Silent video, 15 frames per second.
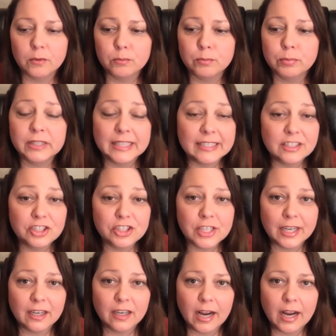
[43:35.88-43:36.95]
please
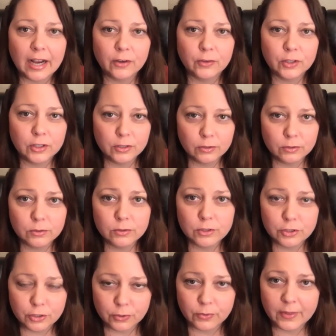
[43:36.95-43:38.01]
share how you
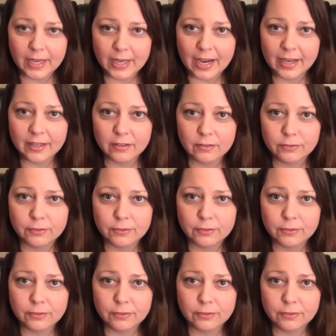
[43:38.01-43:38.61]
do that.